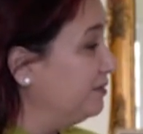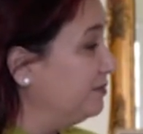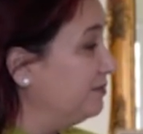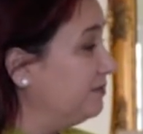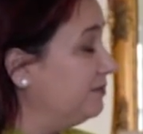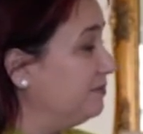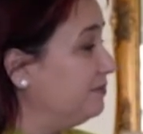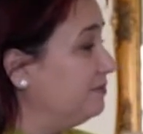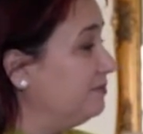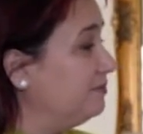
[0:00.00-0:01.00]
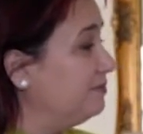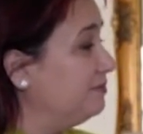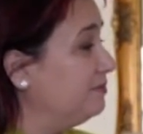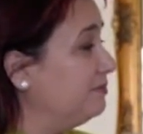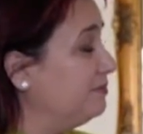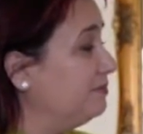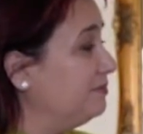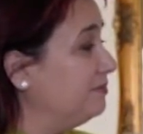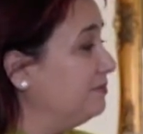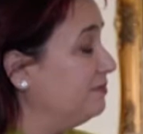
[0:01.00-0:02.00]

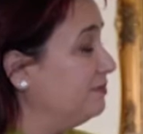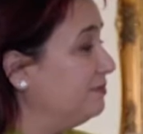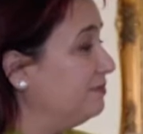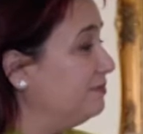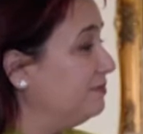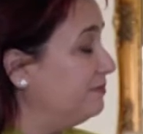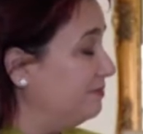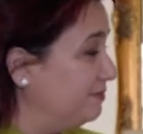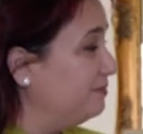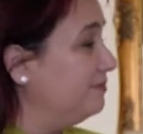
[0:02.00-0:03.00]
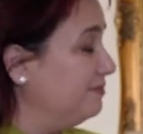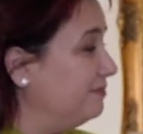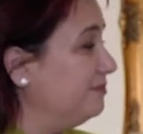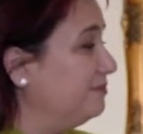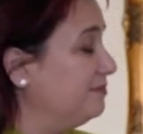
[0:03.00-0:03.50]
(not speaking)